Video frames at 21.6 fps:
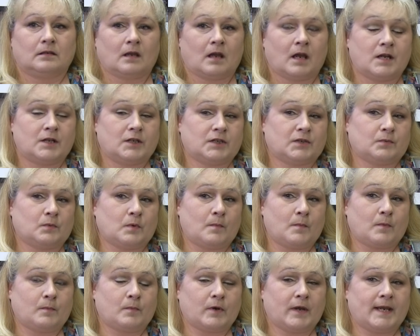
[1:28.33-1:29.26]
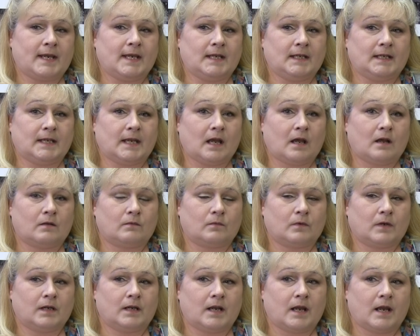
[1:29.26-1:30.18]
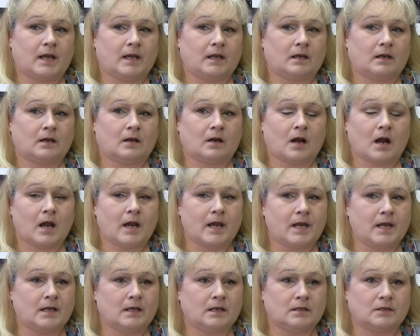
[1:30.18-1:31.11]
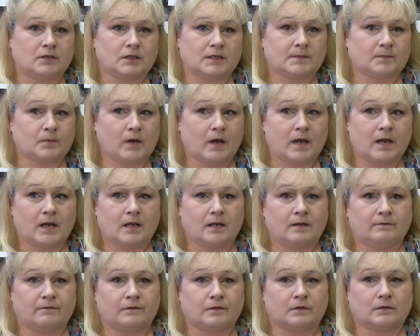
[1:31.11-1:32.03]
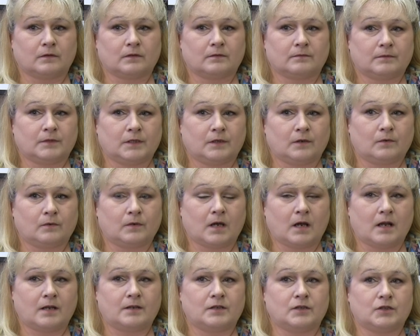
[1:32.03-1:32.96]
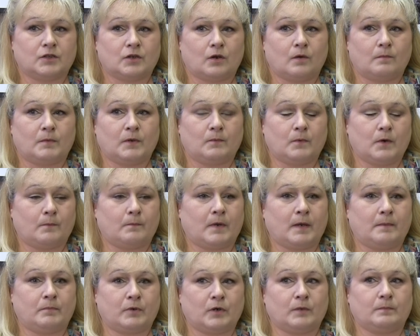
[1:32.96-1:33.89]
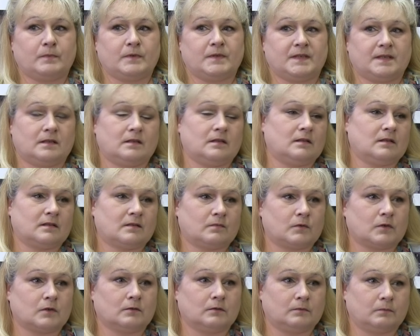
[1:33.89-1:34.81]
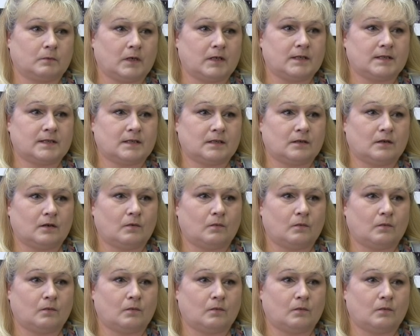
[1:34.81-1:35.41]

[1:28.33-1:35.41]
I just remember breaking down one night and crying and just praying for, God to show me what my purpose in this world was.